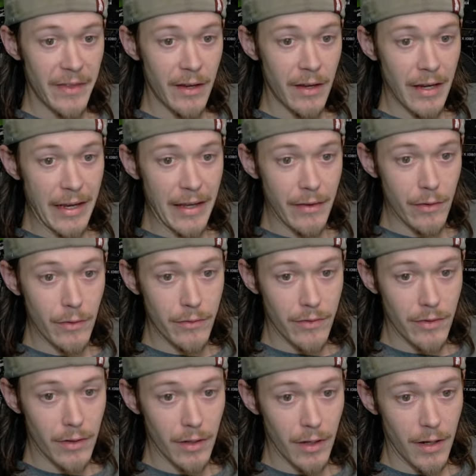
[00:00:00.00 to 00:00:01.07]
And the
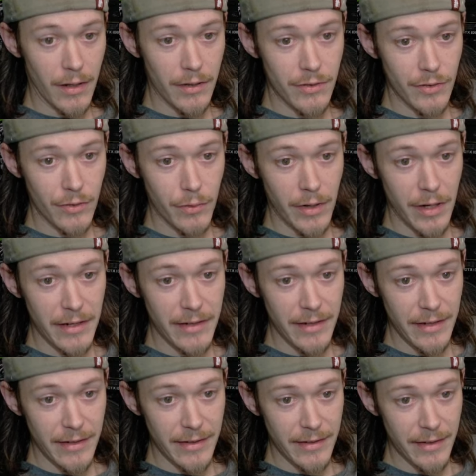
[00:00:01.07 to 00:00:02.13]
overclock, so when I did
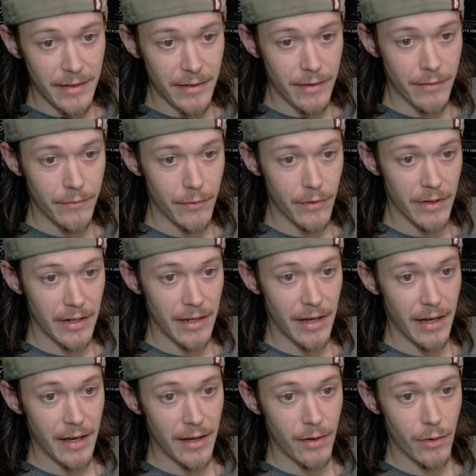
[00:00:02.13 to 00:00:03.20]
it for the
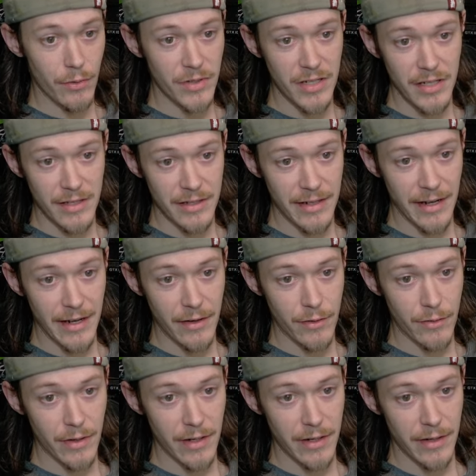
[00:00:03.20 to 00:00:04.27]
OC scanner
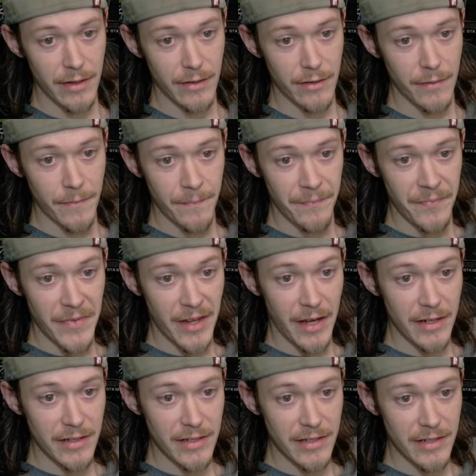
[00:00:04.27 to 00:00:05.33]
right here,
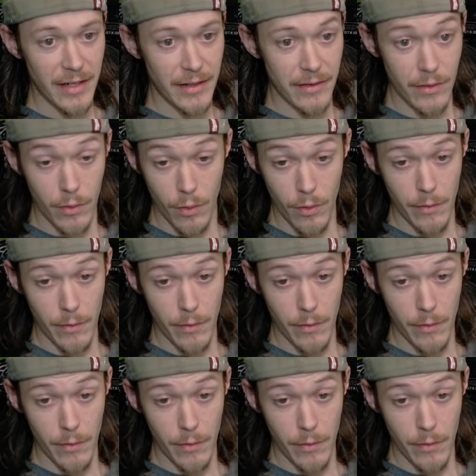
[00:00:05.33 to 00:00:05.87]
I just set the core